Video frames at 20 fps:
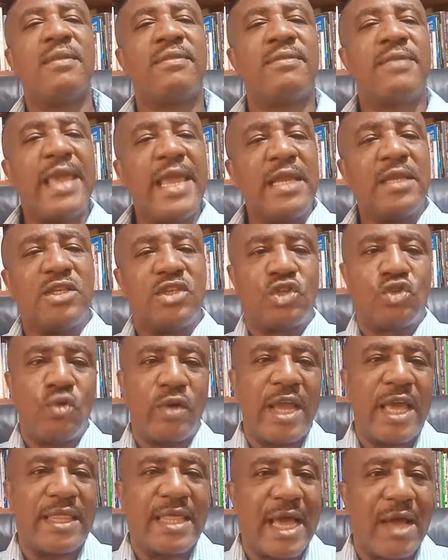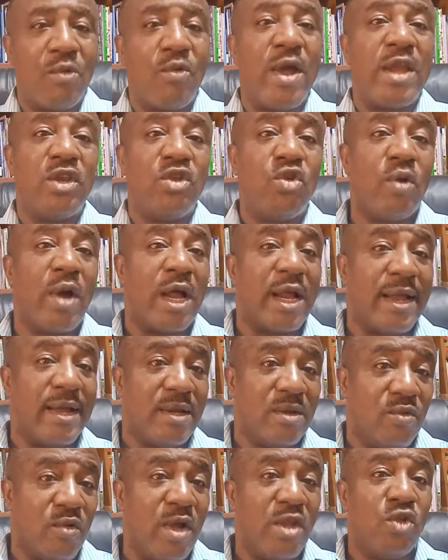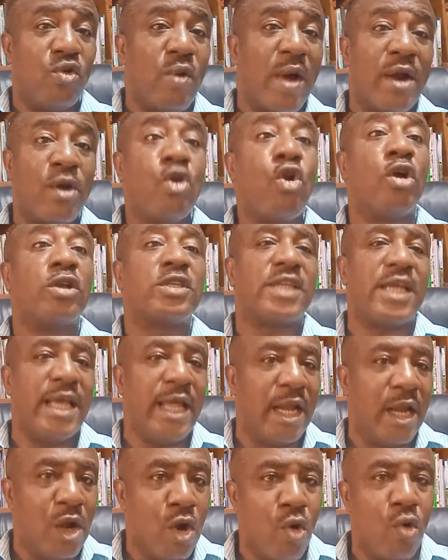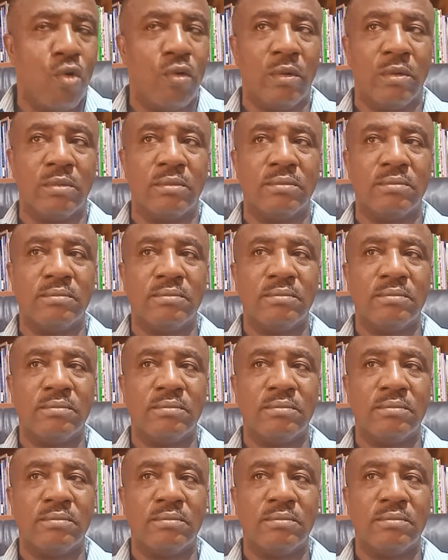things together when you are not alone.